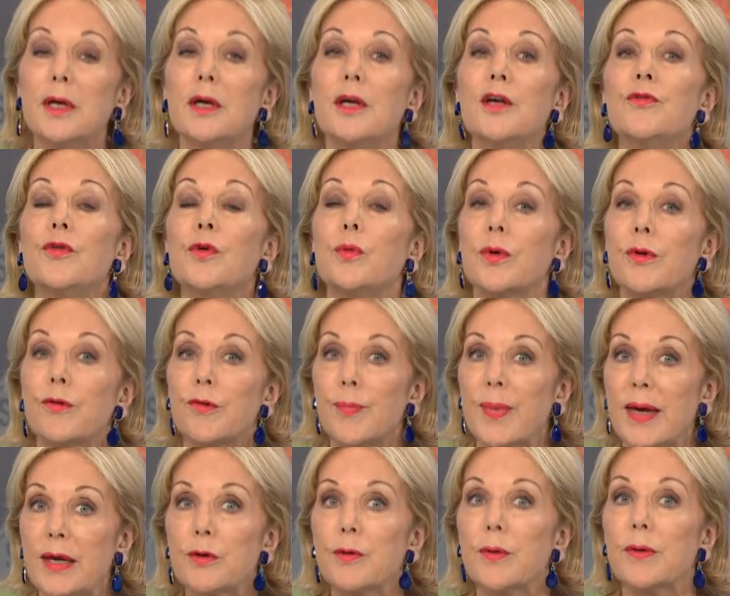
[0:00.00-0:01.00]
if you want to
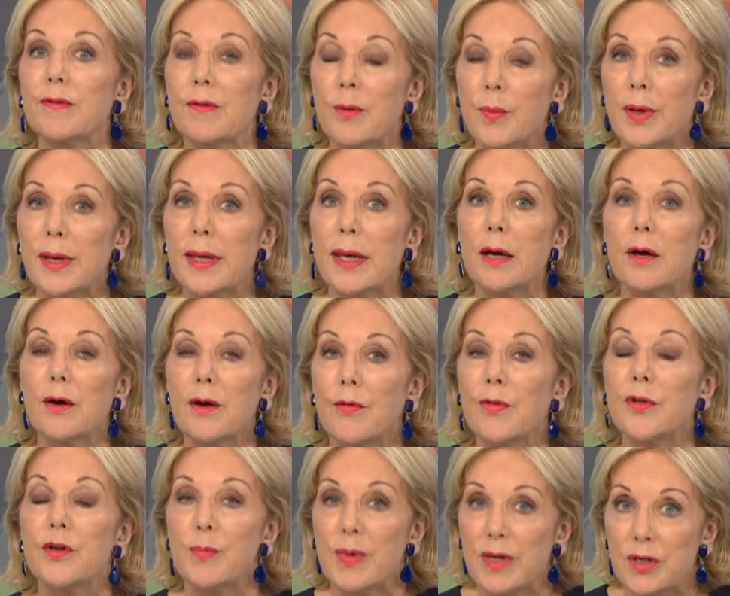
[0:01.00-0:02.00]
speak to somebody on
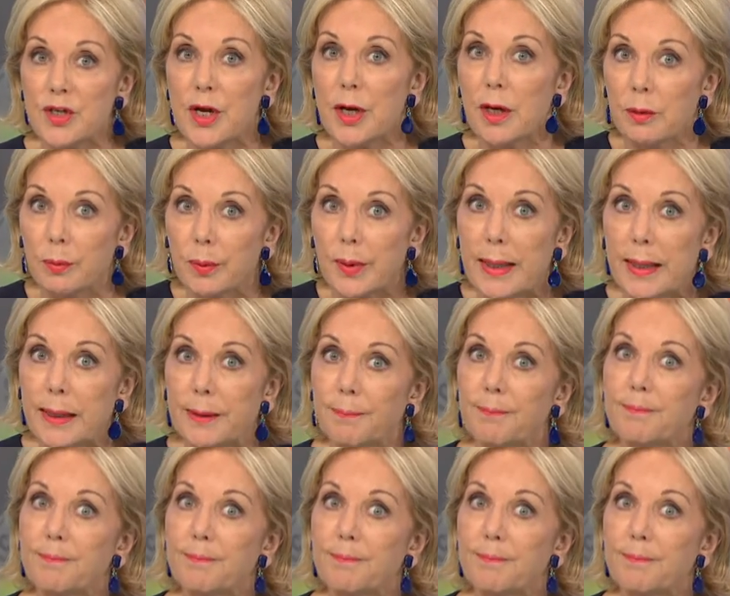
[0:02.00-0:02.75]
the Dementia Helpline.